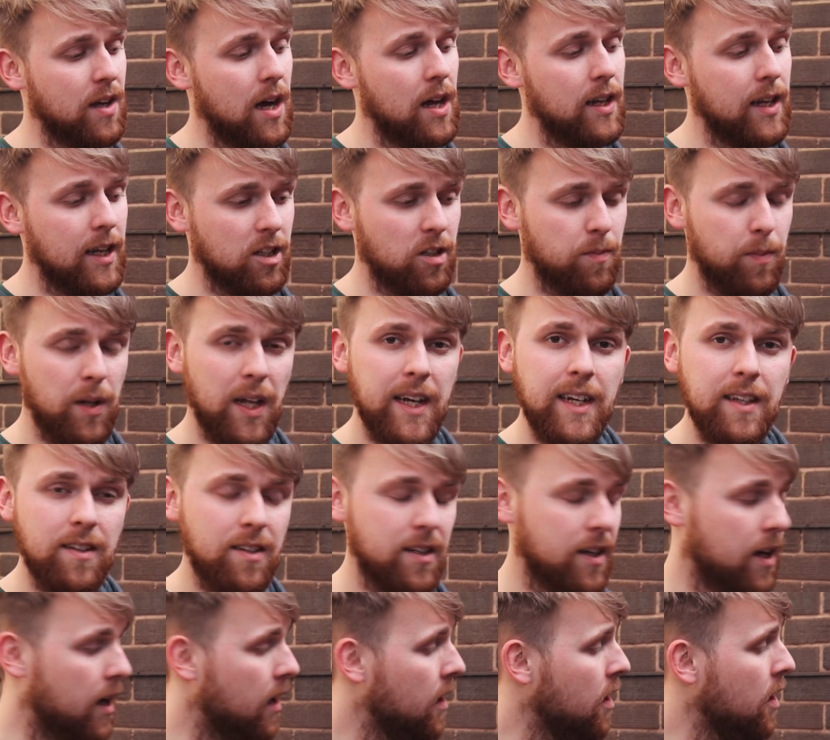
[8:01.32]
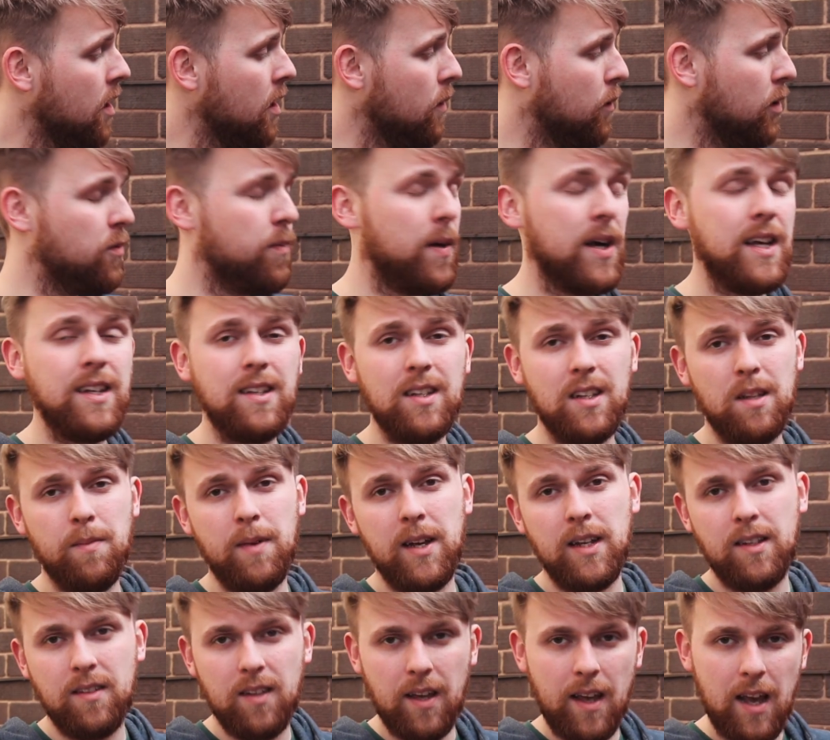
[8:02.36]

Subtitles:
I'll explain to you, which basically makes the